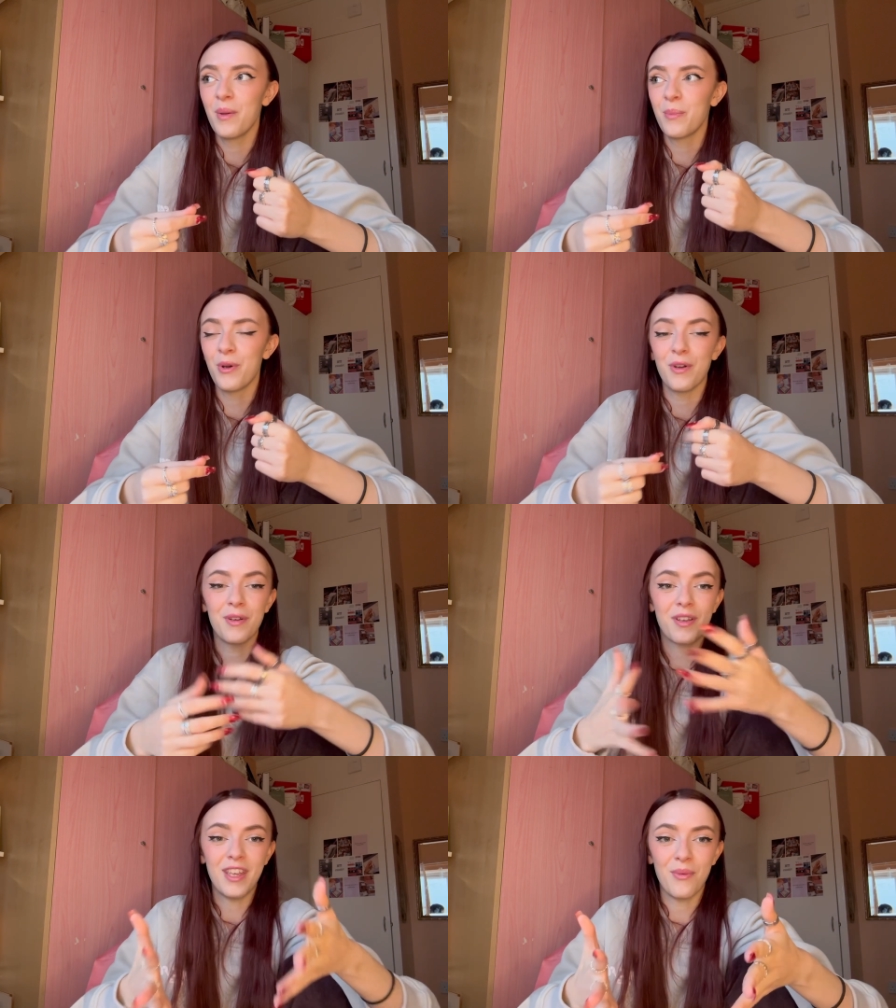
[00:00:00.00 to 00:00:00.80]
put
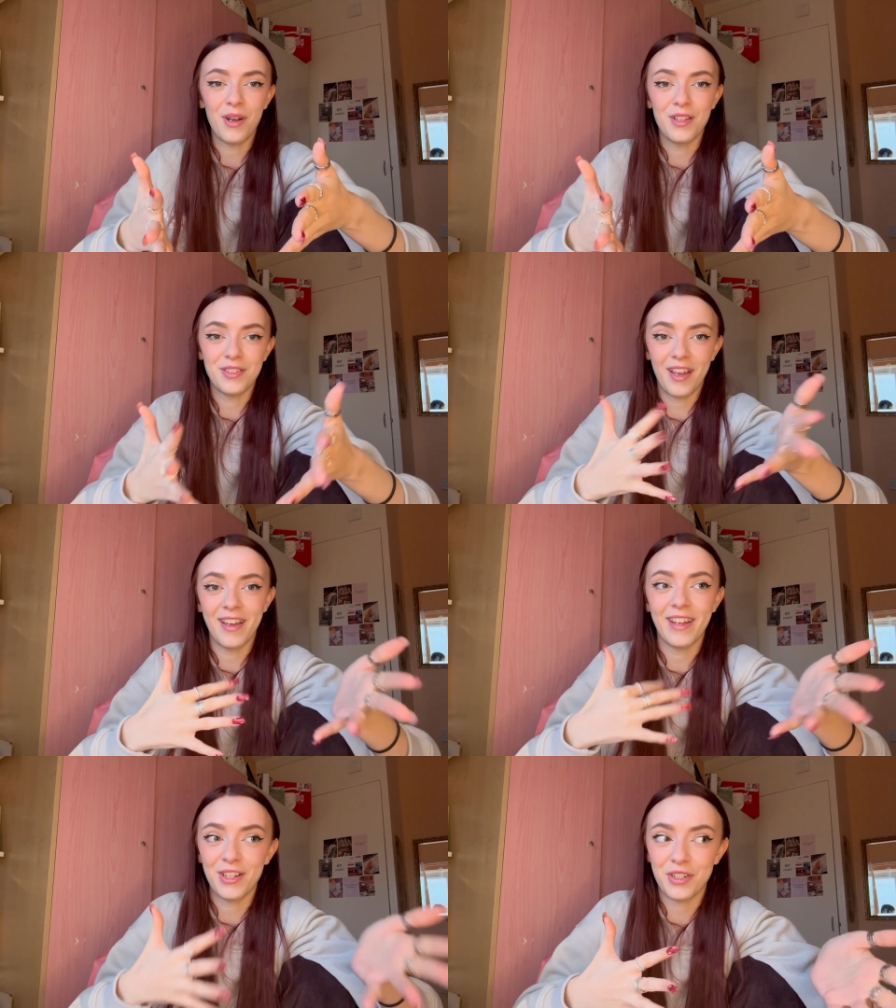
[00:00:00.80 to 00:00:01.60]
keywords
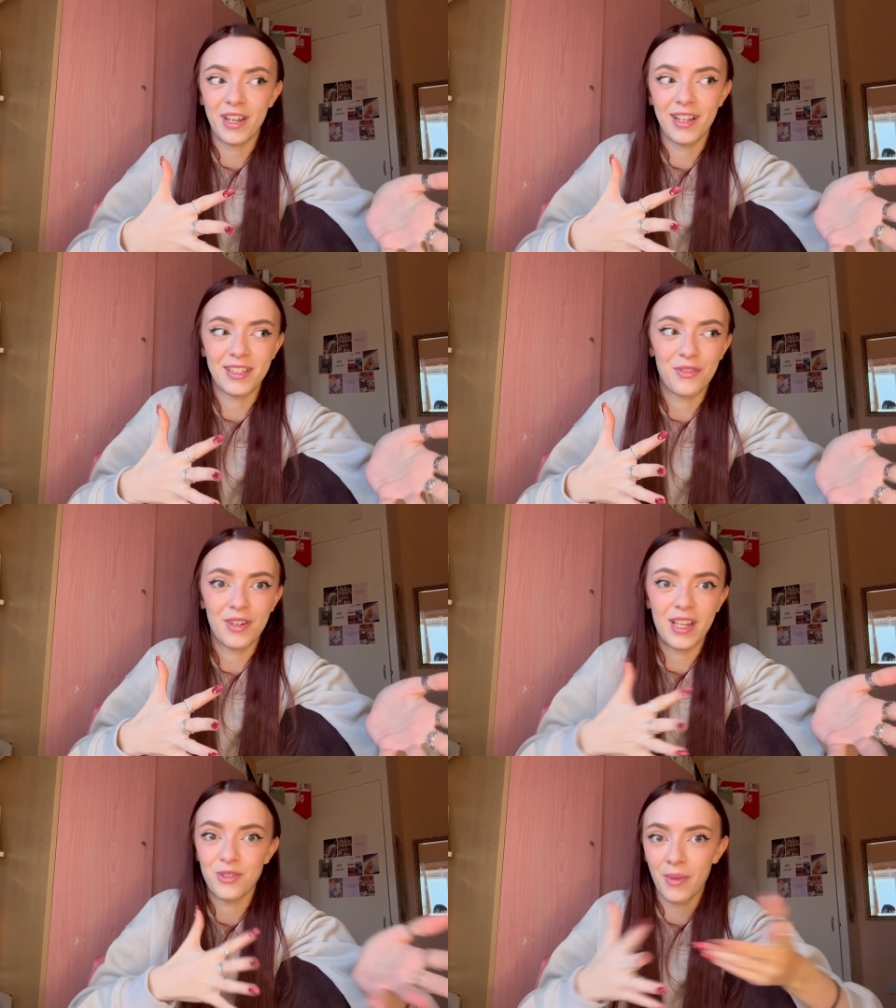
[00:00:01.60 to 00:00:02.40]
and hashtags that
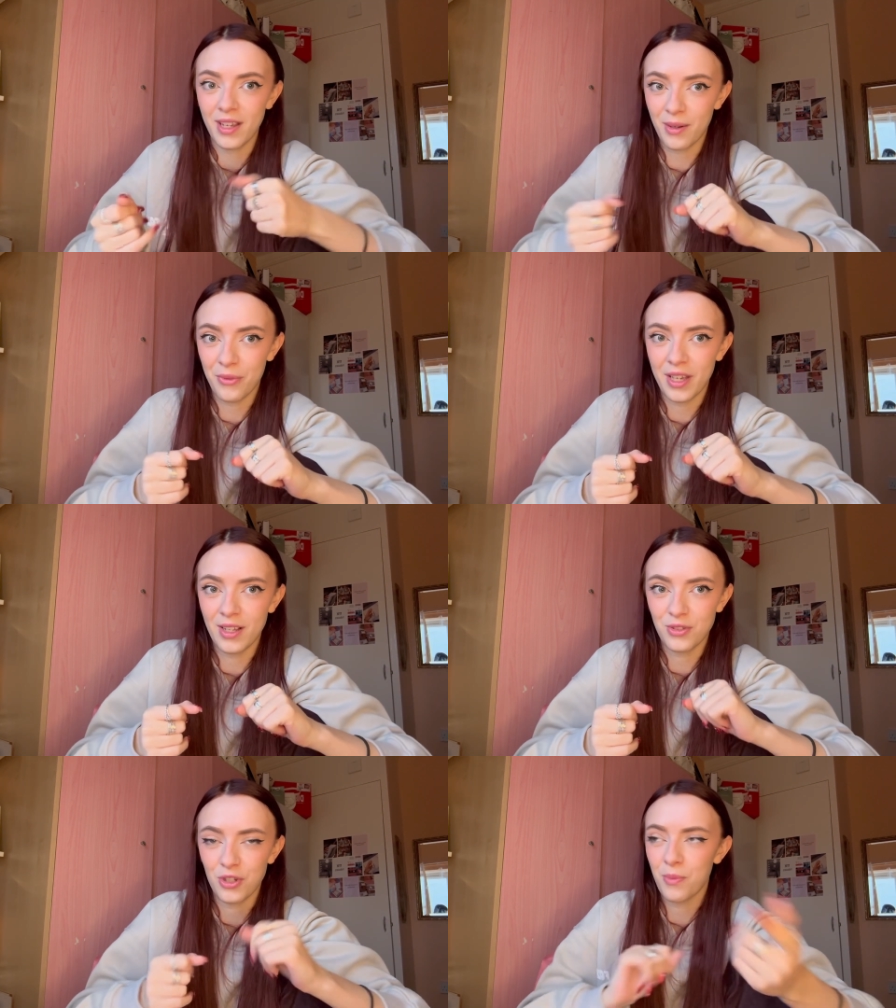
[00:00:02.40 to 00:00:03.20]
relate to makeup things.